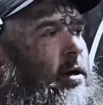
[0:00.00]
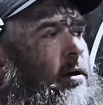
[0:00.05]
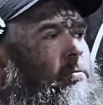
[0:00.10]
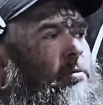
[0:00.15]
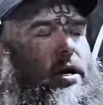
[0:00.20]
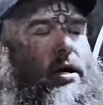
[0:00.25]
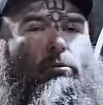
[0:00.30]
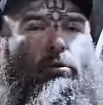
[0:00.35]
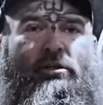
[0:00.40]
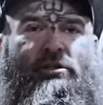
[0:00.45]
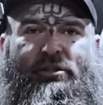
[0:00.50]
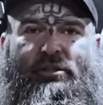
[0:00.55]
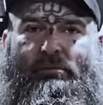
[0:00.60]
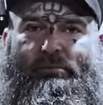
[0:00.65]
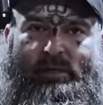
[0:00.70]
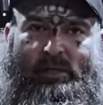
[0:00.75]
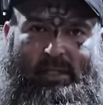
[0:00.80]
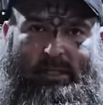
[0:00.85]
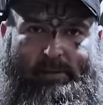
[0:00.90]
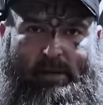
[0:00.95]
but I want you to
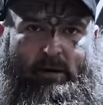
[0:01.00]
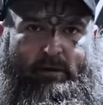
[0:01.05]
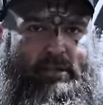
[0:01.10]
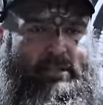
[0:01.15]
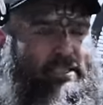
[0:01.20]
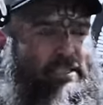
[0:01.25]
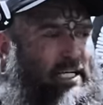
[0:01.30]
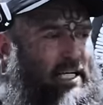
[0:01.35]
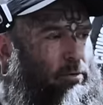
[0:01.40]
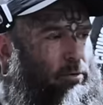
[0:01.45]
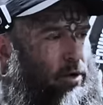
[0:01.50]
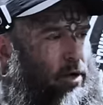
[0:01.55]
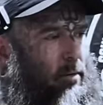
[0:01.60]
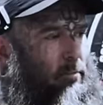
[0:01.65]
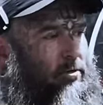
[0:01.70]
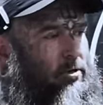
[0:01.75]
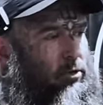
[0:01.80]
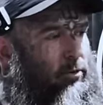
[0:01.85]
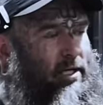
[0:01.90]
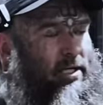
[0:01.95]
really be able to see what
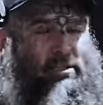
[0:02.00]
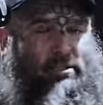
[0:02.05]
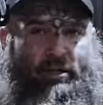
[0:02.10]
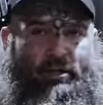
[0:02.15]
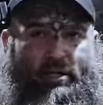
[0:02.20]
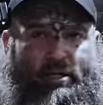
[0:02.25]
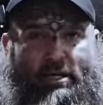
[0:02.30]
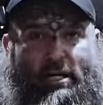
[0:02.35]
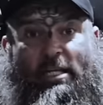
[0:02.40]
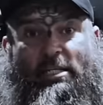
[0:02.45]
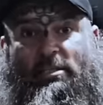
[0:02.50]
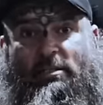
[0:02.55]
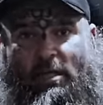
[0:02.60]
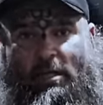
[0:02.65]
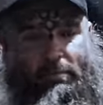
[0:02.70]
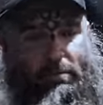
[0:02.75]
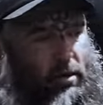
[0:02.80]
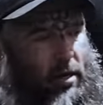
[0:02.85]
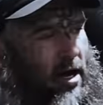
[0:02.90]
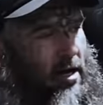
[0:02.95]
I'm doing so you can actually
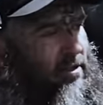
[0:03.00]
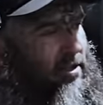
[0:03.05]
apply